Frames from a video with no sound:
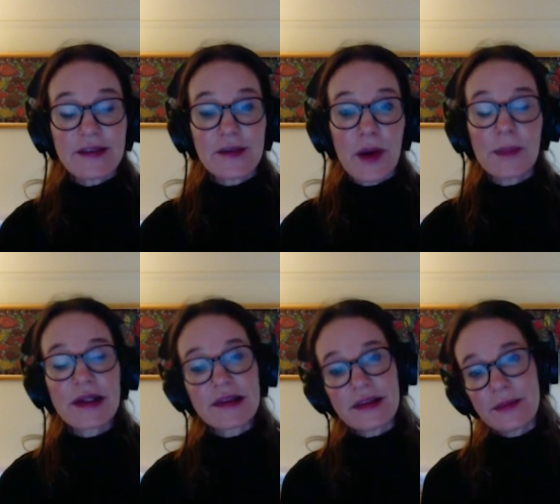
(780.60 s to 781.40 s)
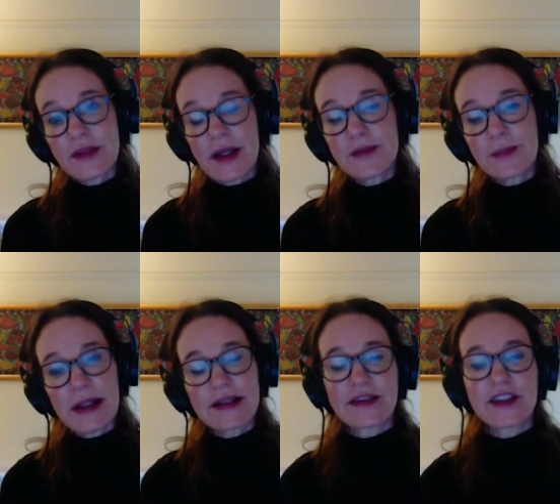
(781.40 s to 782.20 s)
as well, because sometimes
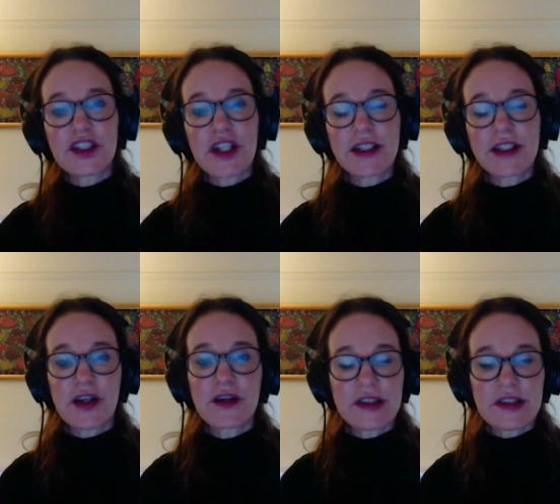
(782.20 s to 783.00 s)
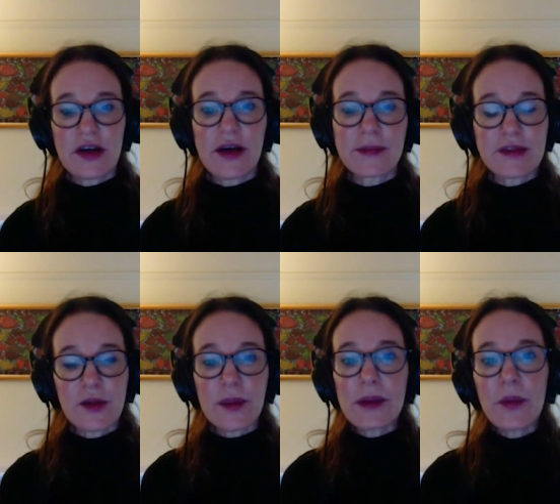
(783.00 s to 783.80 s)
spellings can change over time.
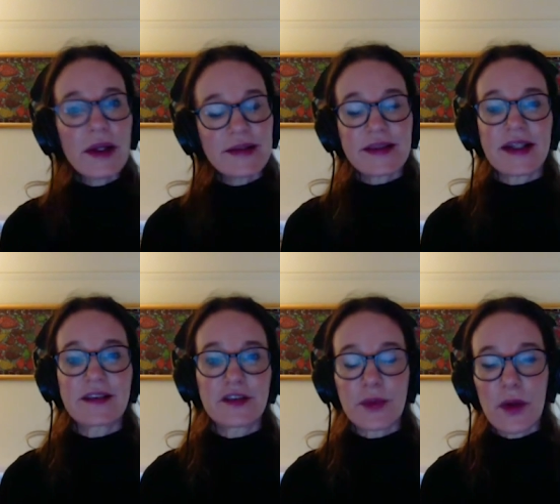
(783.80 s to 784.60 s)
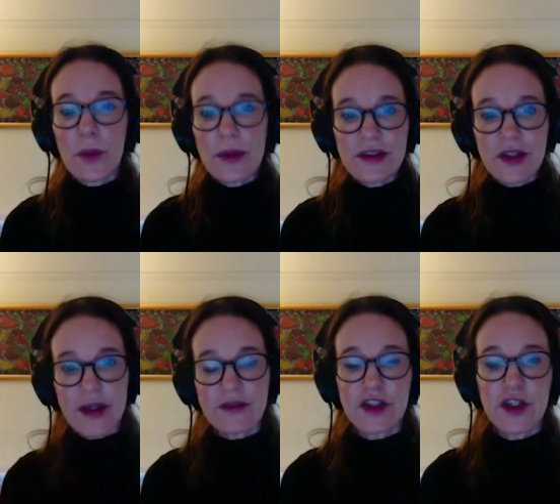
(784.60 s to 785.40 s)
So we're word detectives. We're always
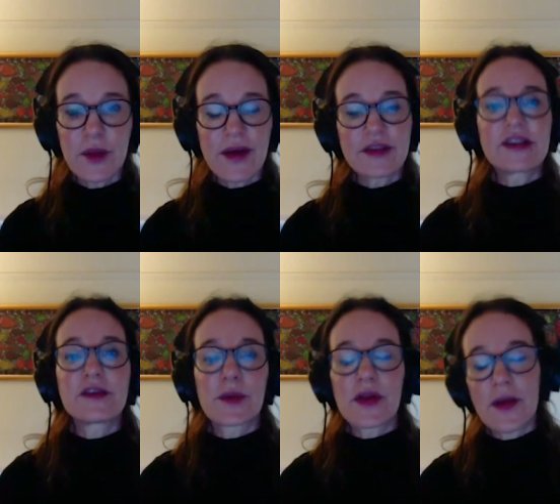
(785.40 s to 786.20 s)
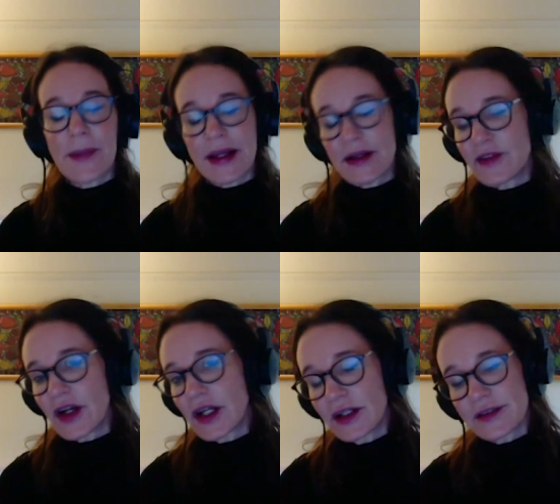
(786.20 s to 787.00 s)
looking for new evidence with our
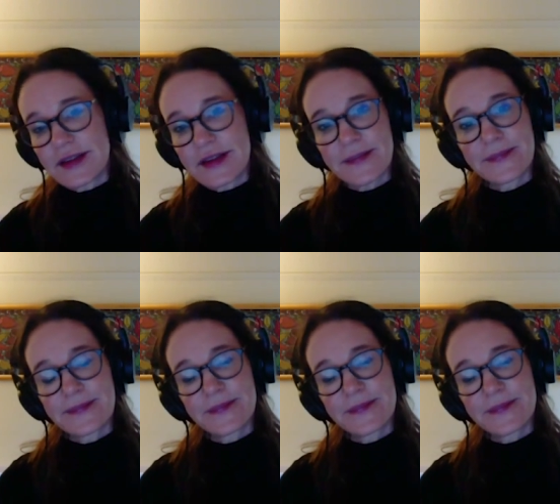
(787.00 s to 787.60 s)
magnifying glasses.